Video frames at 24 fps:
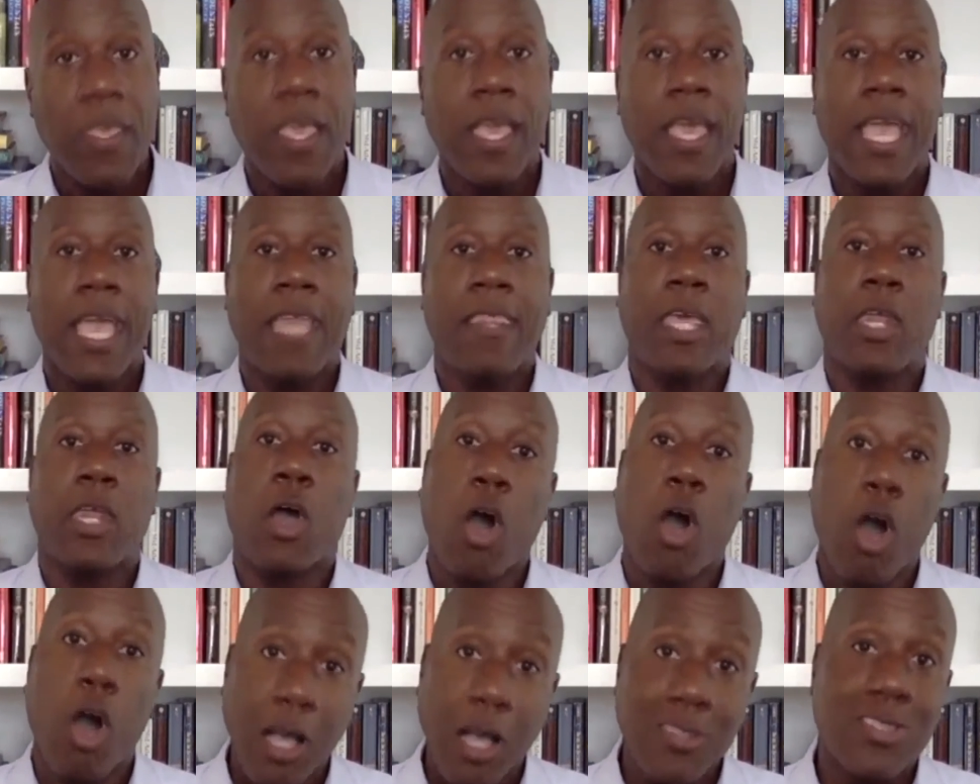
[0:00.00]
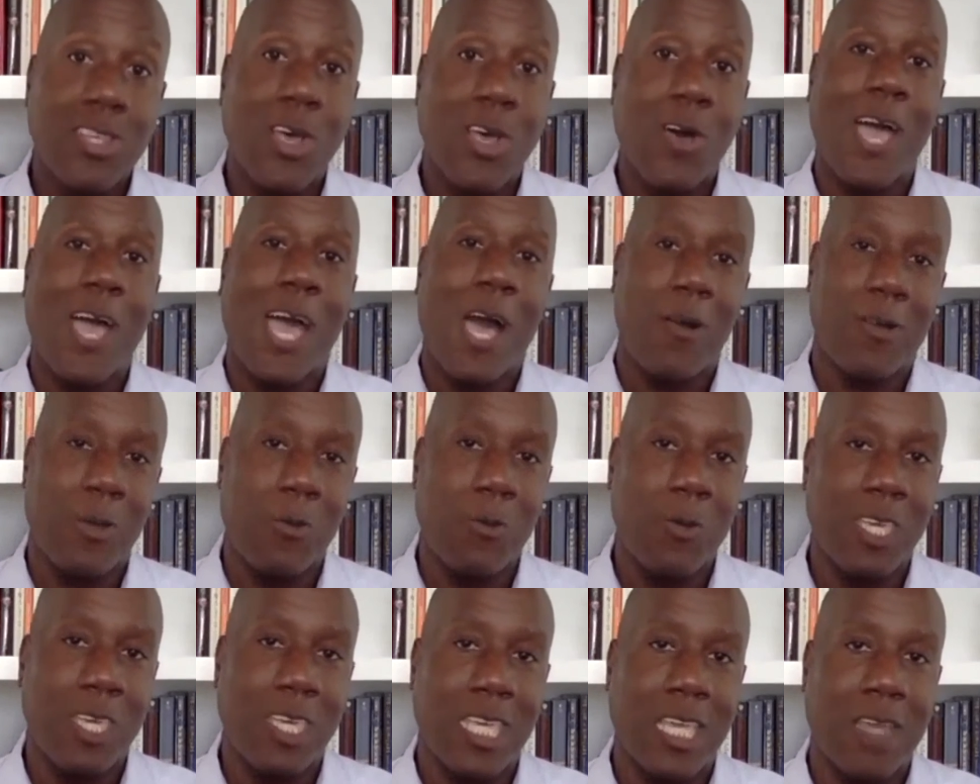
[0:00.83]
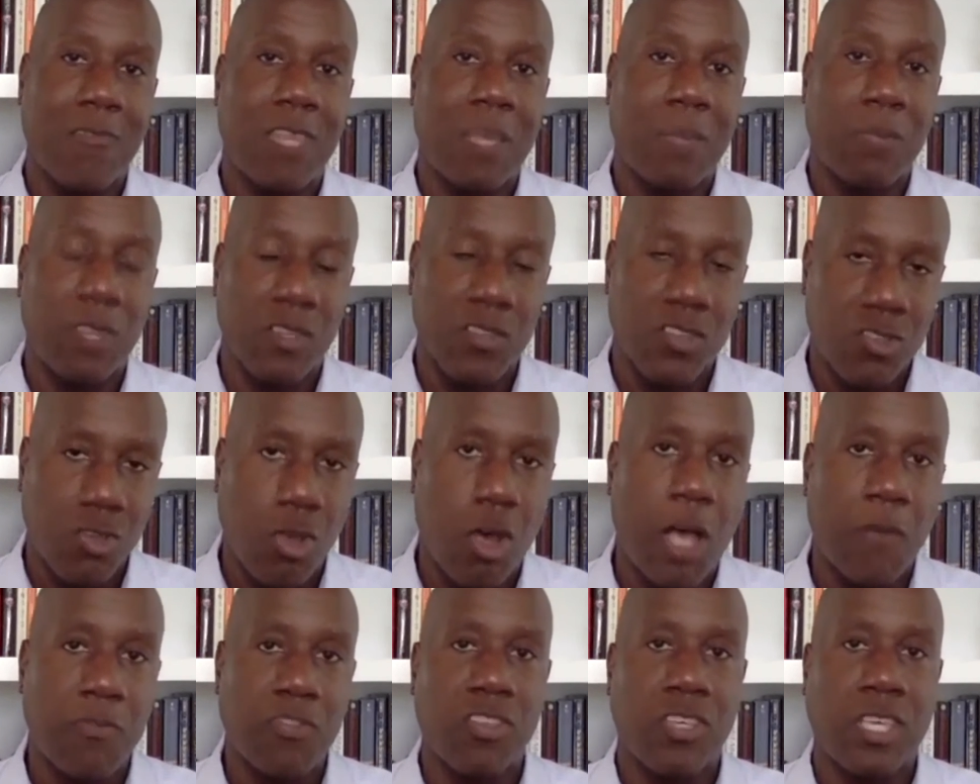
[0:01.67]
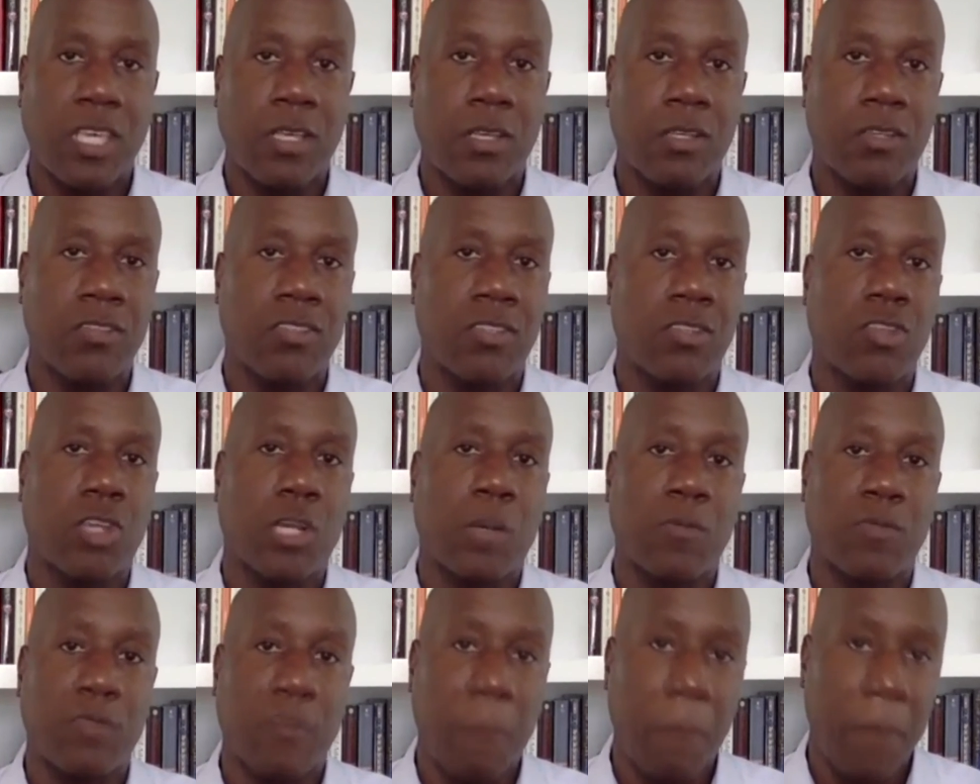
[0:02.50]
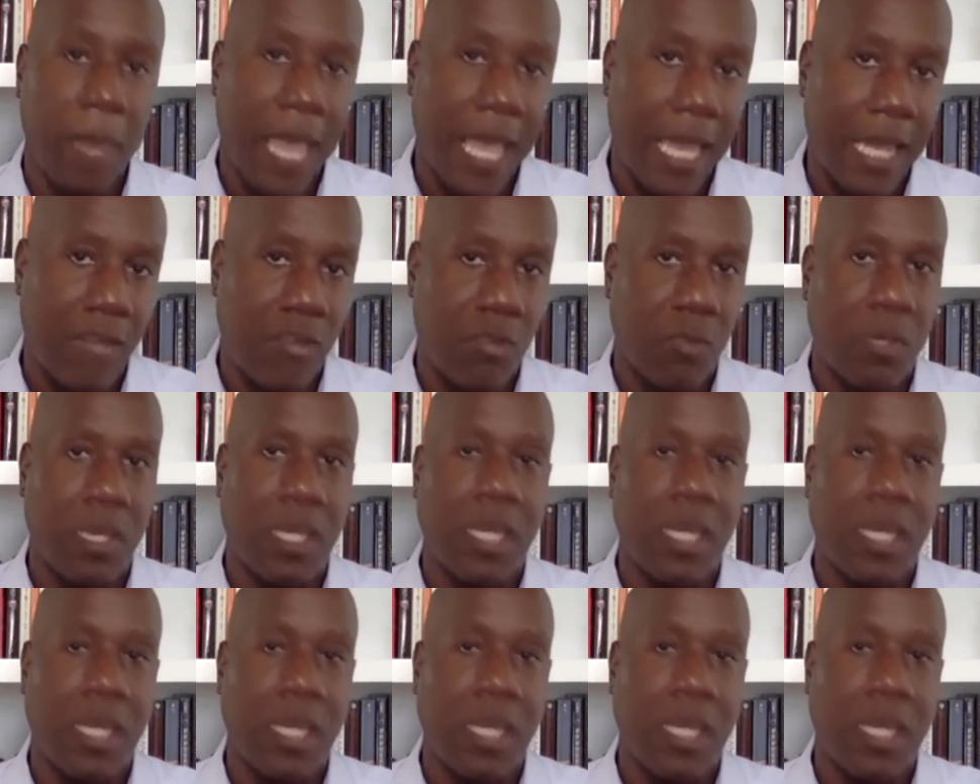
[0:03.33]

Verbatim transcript: And then also, how can we give them the soft skills in terms of management,